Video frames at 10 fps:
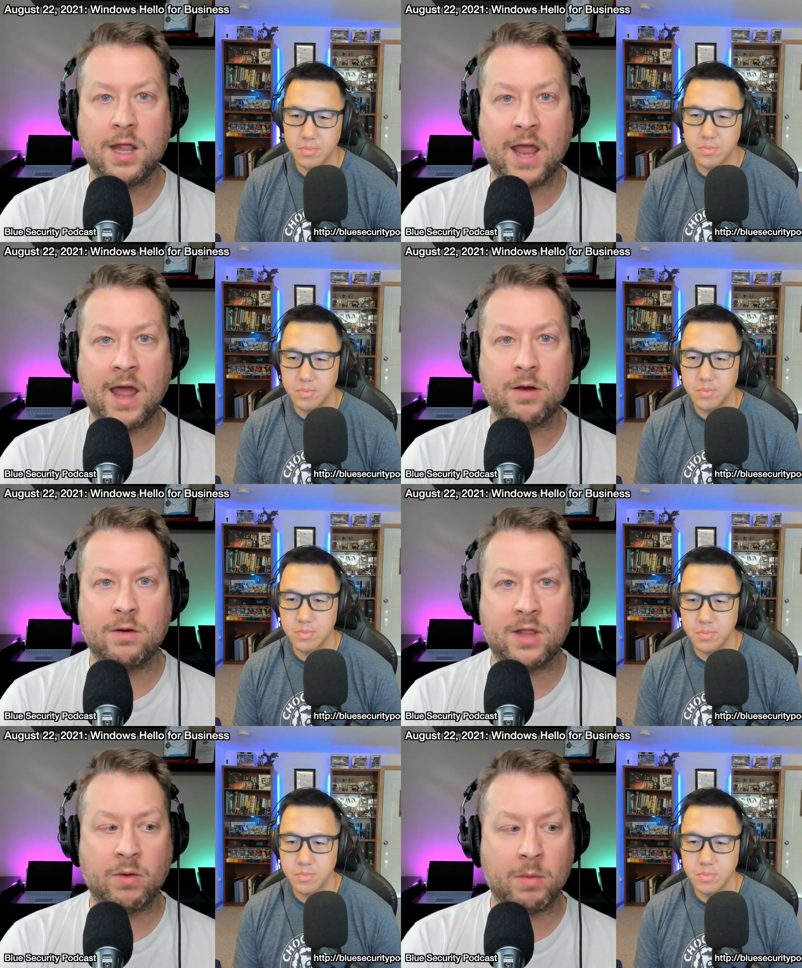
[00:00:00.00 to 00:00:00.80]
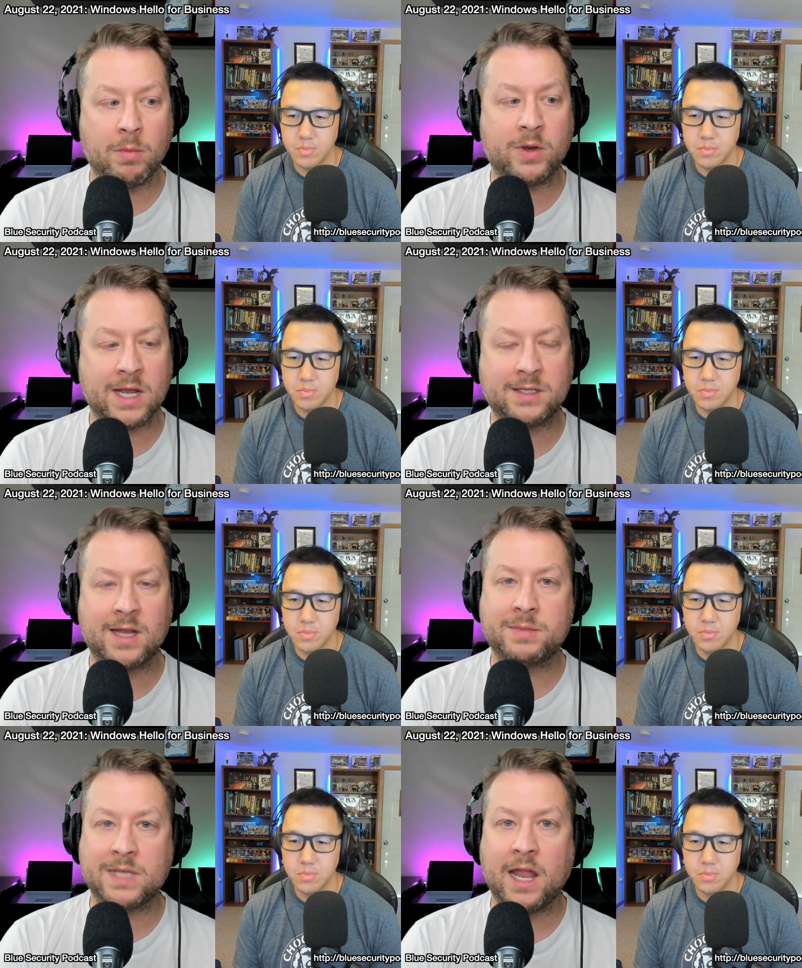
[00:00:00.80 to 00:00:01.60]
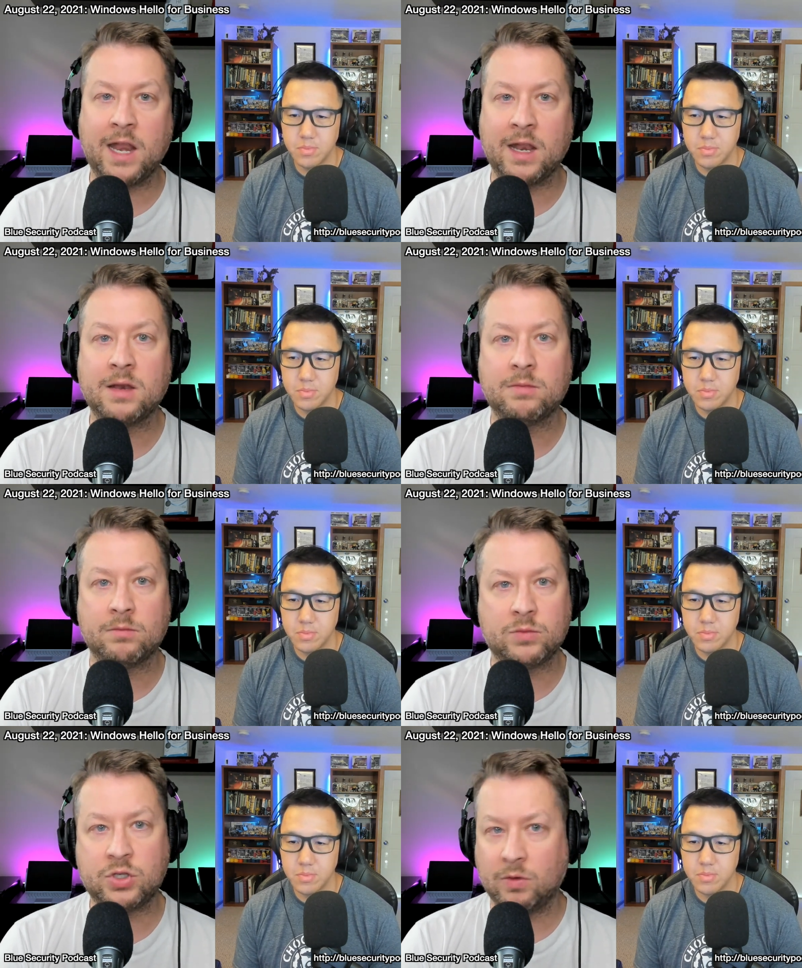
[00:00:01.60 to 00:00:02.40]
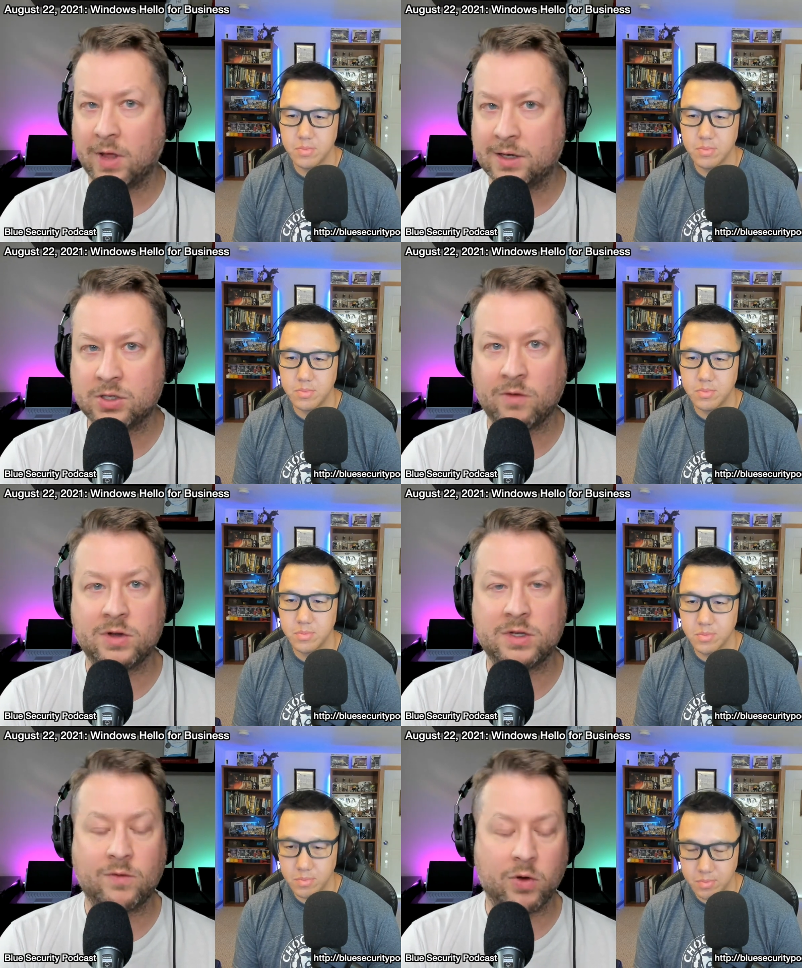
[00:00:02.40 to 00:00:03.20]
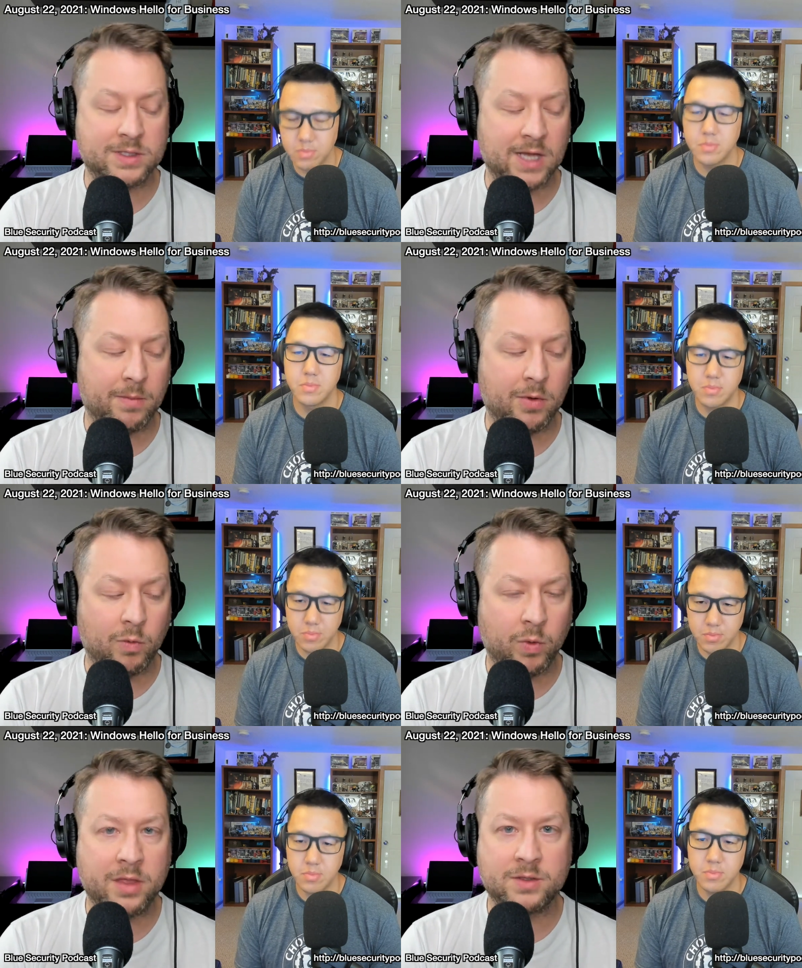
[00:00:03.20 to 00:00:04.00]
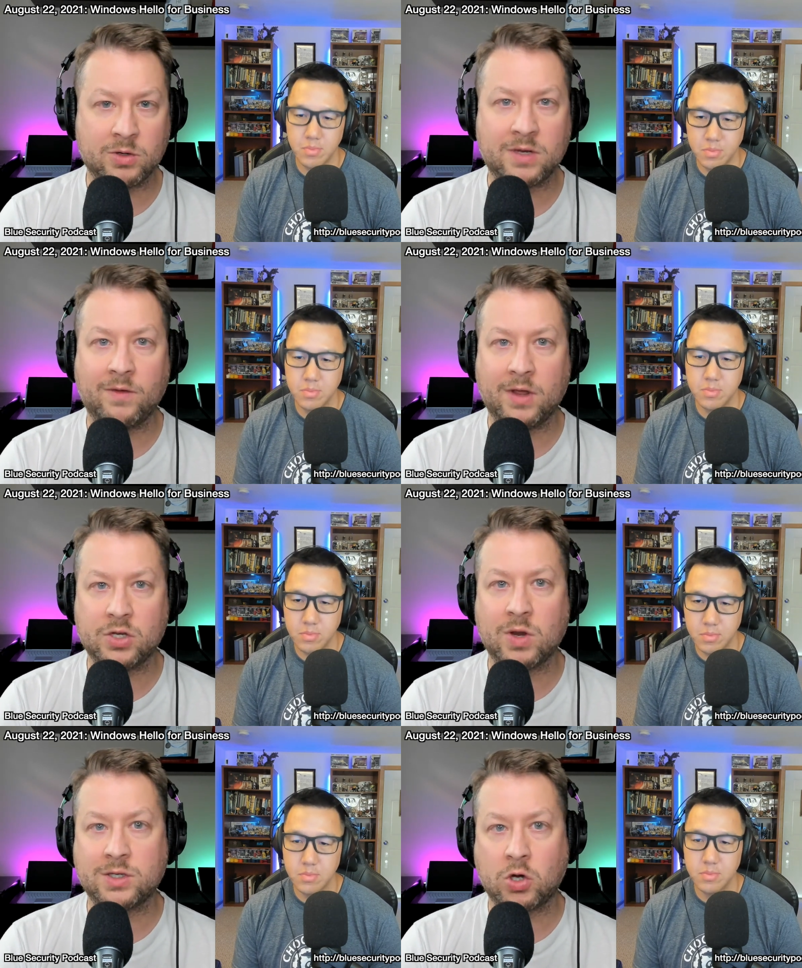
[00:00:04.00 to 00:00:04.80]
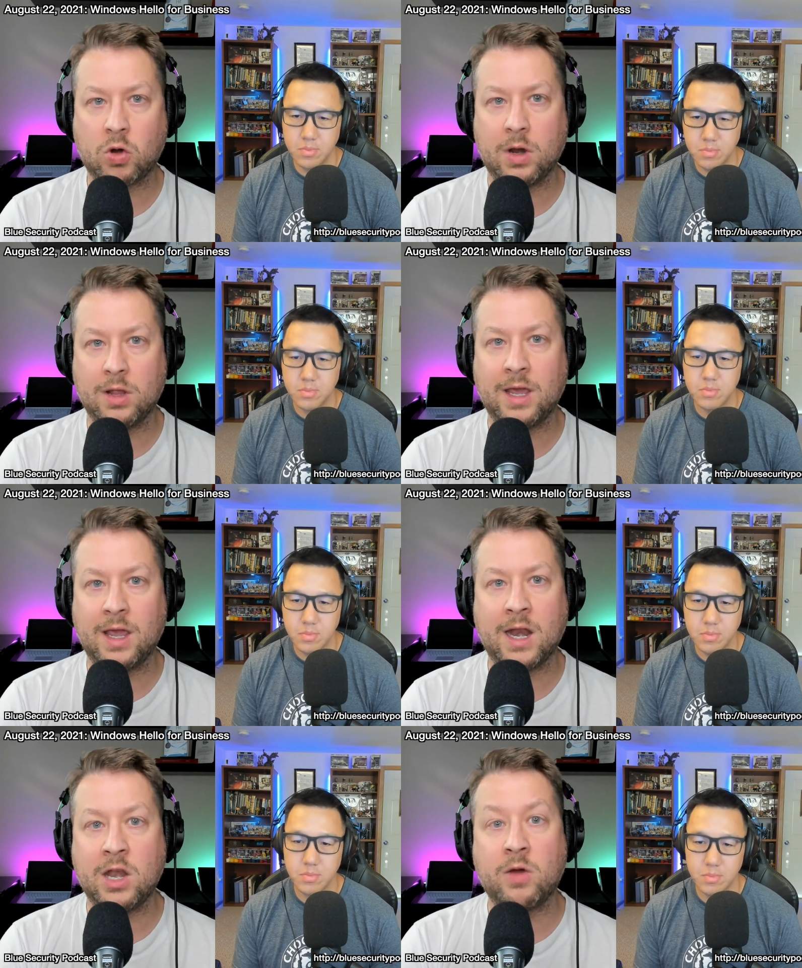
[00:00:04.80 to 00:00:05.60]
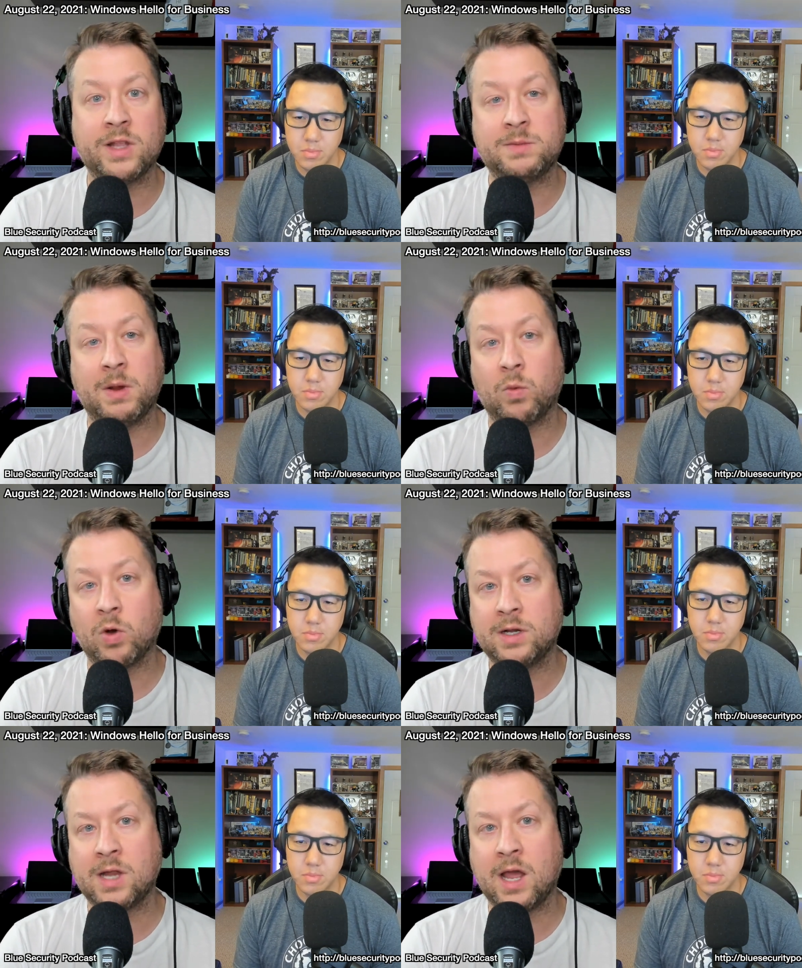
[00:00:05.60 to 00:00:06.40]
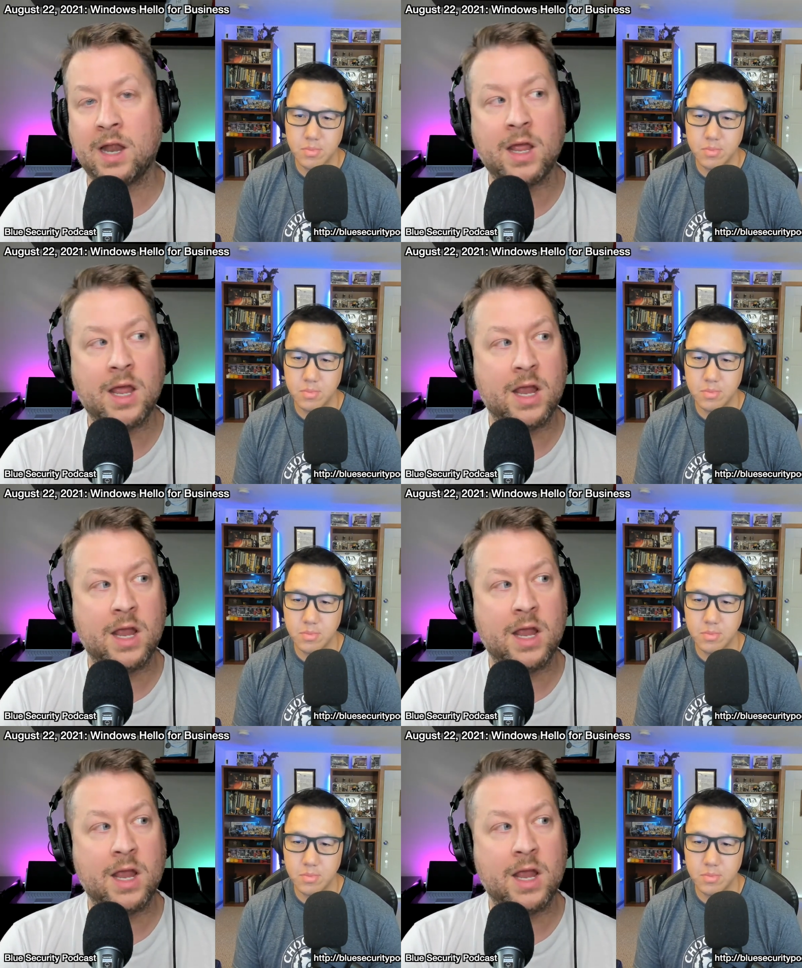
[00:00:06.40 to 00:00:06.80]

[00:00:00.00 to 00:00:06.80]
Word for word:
Speaker 1: that that remote desktop sign in to like servers, for example, with certificate trust currently. And I know that's being worked on.